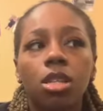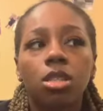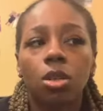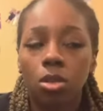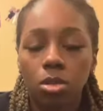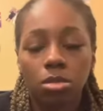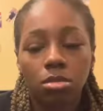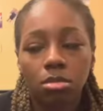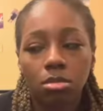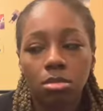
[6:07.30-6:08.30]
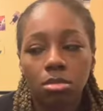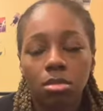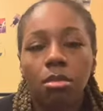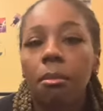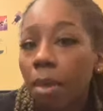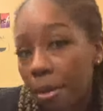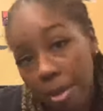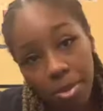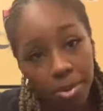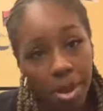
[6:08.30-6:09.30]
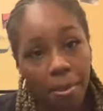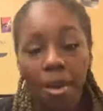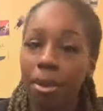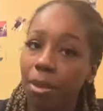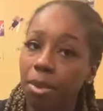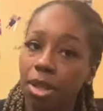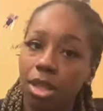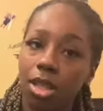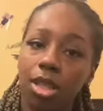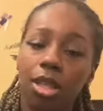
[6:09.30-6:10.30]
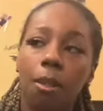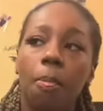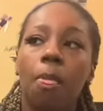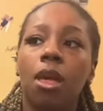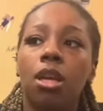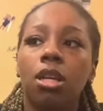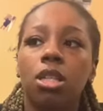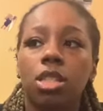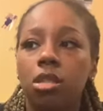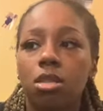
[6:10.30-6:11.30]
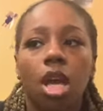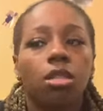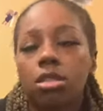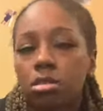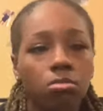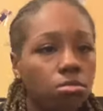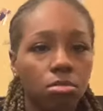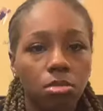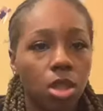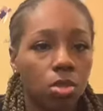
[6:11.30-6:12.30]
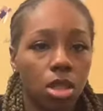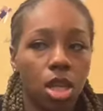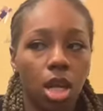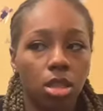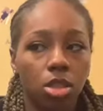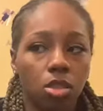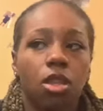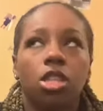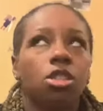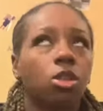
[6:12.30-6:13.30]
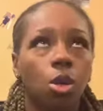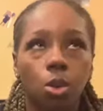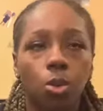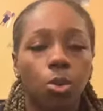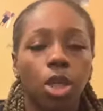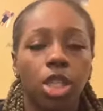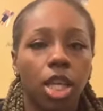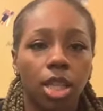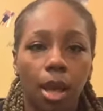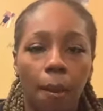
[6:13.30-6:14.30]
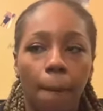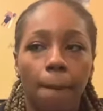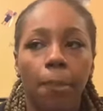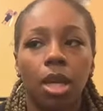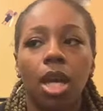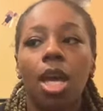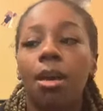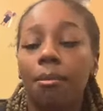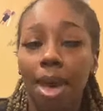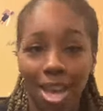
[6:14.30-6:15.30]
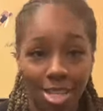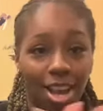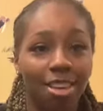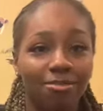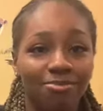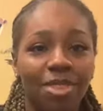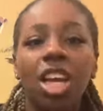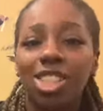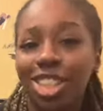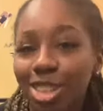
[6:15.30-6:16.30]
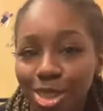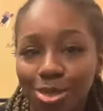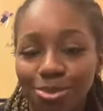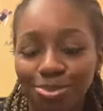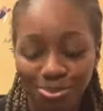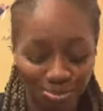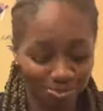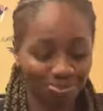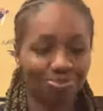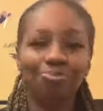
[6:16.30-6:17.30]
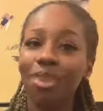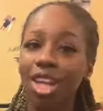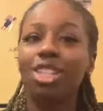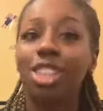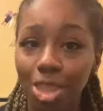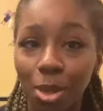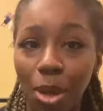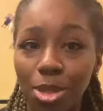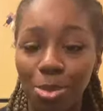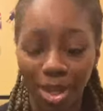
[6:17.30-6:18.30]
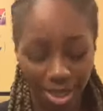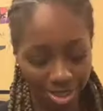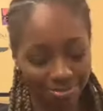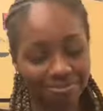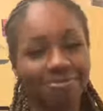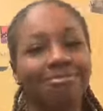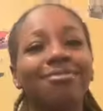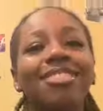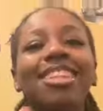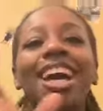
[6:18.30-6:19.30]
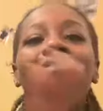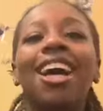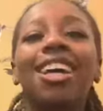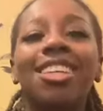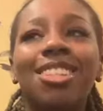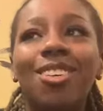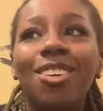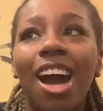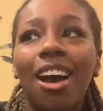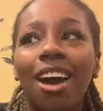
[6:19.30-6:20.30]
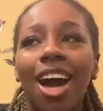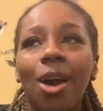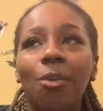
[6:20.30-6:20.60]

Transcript: So my mama being my mama, she was like, just go to the doctor. She's like, just go get checked out. But my job, she knew I was pregnant. So I